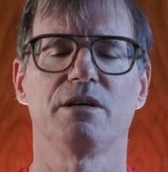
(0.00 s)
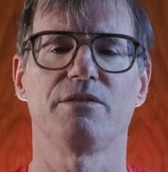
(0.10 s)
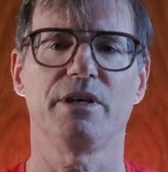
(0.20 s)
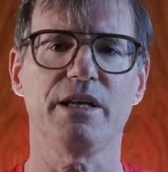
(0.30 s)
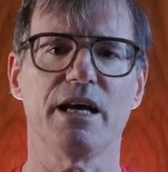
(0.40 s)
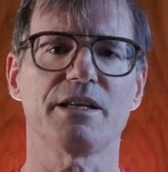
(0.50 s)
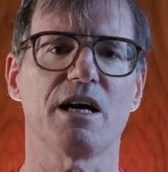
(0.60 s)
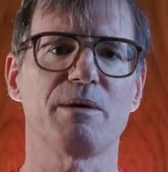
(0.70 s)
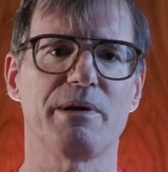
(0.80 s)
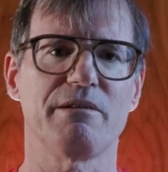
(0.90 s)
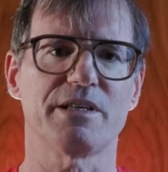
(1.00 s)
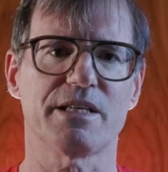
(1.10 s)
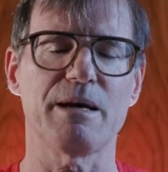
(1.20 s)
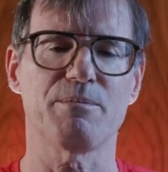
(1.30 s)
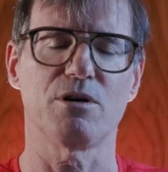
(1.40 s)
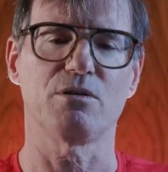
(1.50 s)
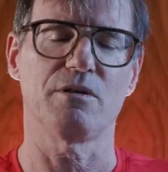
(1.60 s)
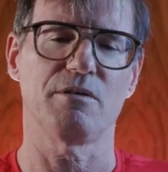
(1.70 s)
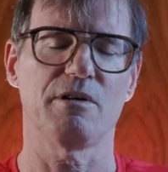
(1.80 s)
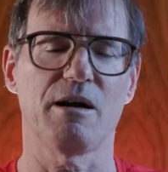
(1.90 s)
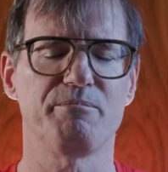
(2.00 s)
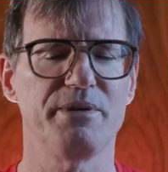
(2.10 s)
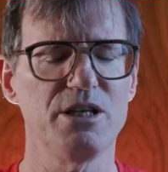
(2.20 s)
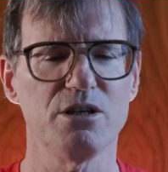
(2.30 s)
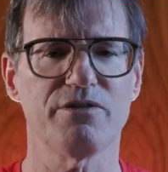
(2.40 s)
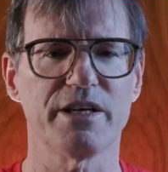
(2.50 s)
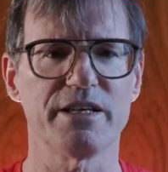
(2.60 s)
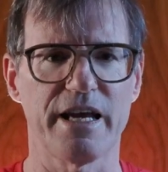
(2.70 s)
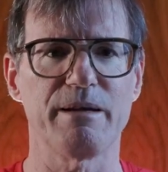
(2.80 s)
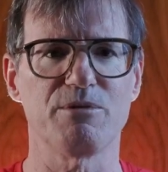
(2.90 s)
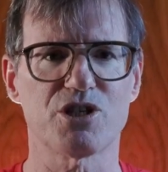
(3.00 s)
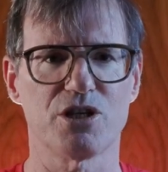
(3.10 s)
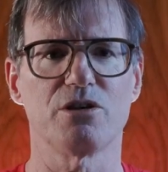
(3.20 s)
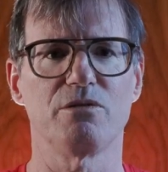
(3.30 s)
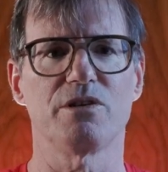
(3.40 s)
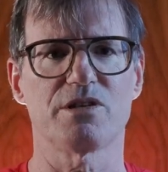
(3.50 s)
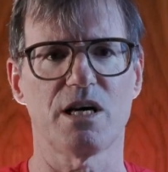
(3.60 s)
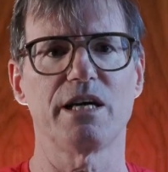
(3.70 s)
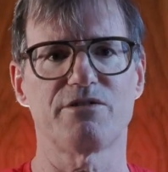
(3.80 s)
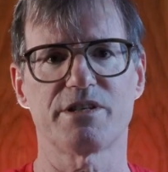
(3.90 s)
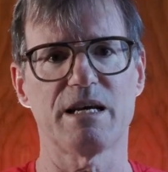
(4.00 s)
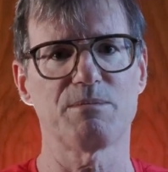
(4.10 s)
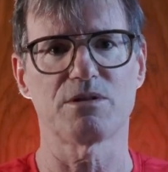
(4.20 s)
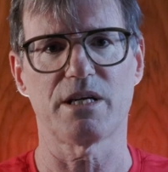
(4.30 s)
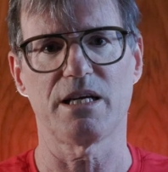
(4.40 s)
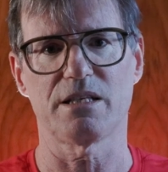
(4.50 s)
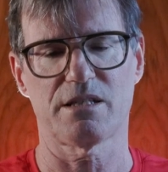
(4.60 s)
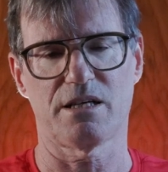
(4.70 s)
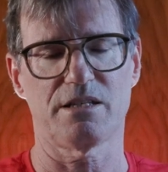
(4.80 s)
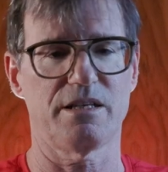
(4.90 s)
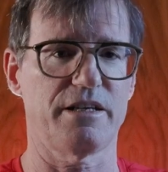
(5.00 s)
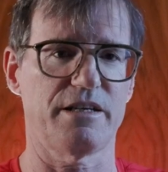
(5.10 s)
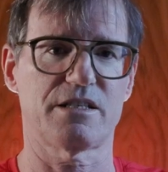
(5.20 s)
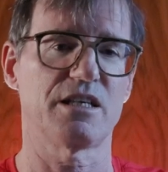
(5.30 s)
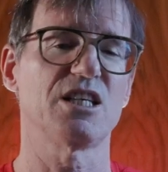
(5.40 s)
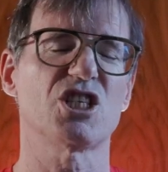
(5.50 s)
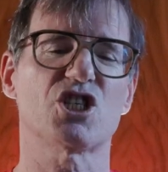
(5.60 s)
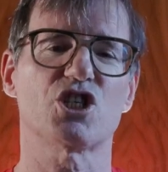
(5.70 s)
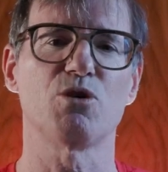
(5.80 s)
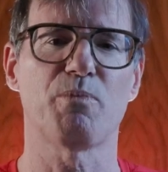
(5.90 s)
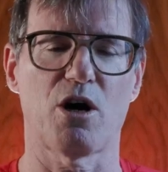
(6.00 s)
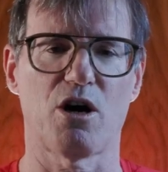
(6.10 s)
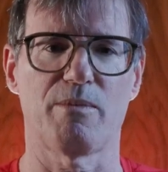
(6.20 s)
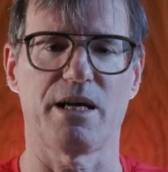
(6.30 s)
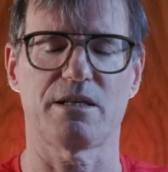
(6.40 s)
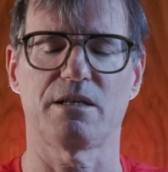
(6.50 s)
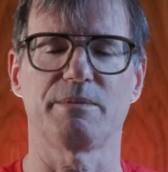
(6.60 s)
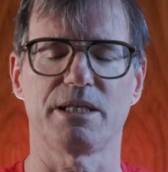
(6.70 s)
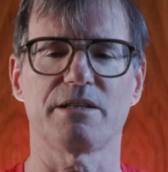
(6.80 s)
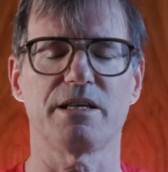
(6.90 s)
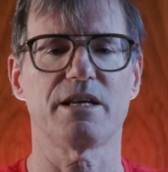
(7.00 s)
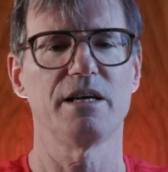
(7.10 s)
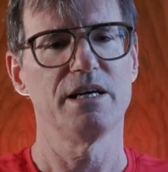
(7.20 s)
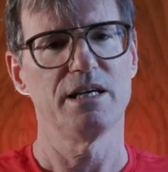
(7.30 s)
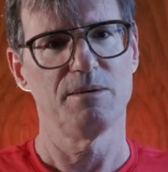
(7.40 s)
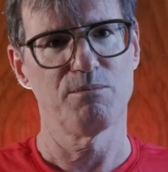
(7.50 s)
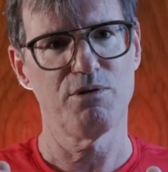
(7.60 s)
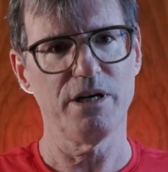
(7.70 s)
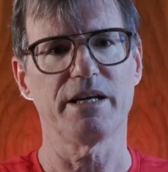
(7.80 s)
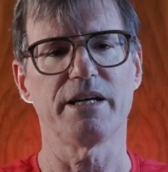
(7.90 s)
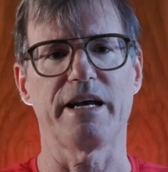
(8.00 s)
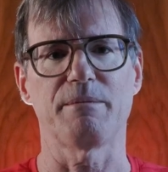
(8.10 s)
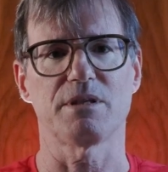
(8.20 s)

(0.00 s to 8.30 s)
Then they had the Hyperion Tempo, a beautifully named shoe designed for Tempo days that I think it's superb at. I think brilliantly named.